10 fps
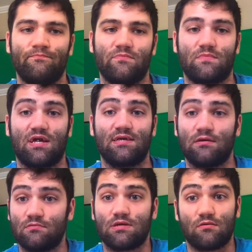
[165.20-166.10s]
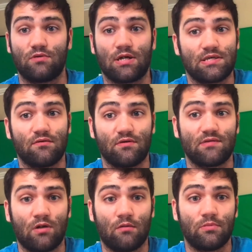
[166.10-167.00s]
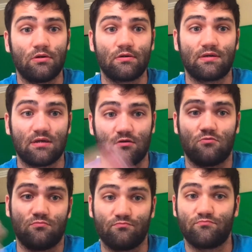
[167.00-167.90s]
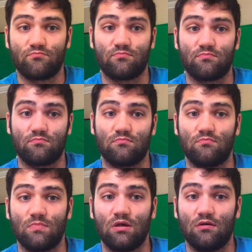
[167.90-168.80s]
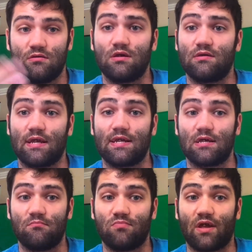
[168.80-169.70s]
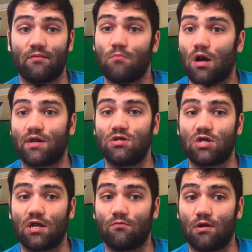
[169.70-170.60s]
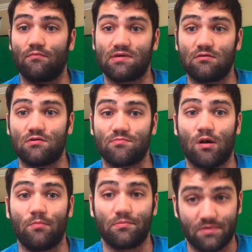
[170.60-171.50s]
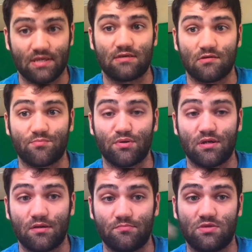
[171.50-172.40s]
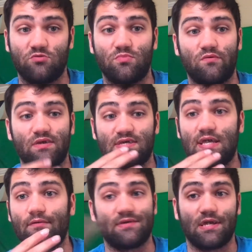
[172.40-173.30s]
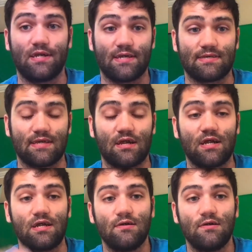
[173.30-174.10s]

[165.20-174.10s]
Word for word: Because it's a relatively small book, so they didn't like Mockingjay where it was still a small book, but they still split it into two movies, and that was unnecessary.